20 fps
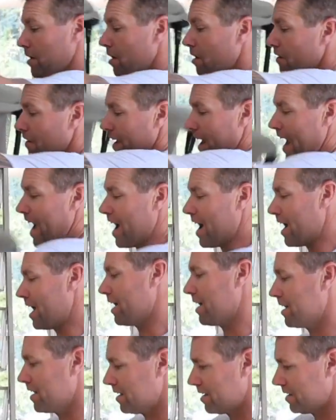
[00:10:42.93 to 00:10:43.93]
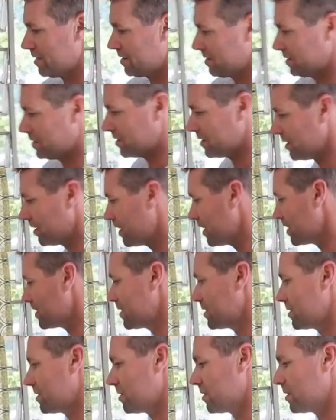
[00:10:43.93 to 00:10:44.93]
Oh yeah. Dude,
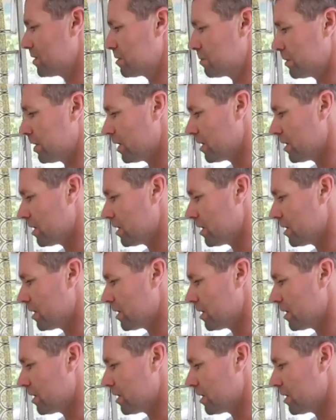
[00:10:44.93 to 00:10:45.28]
this would